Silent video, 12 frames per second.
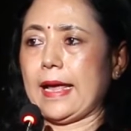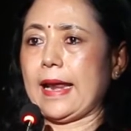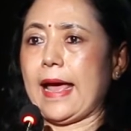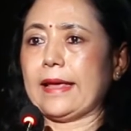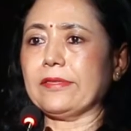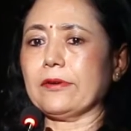
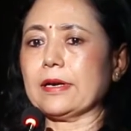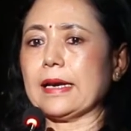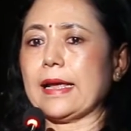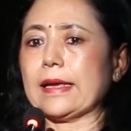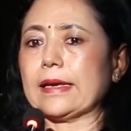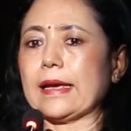And I
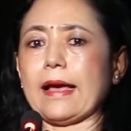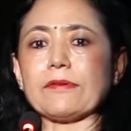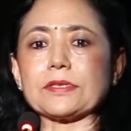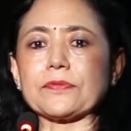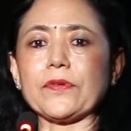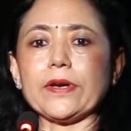thought, like,
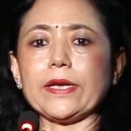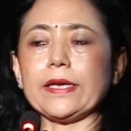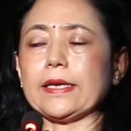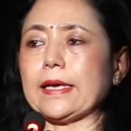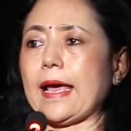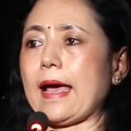I was
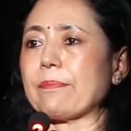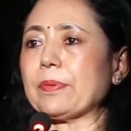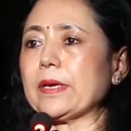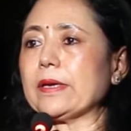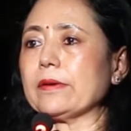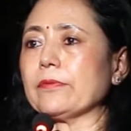very
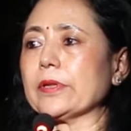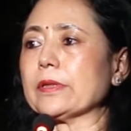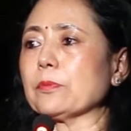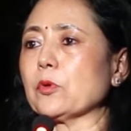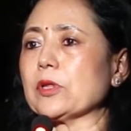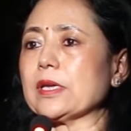happy
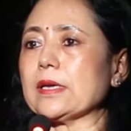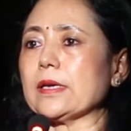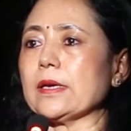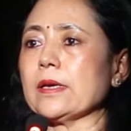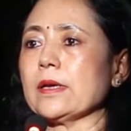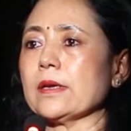with
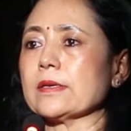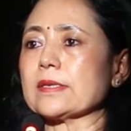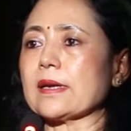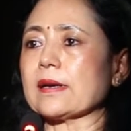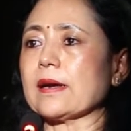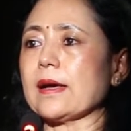Modi
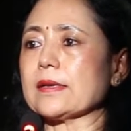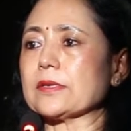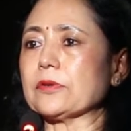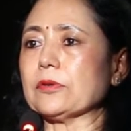Sarkar's,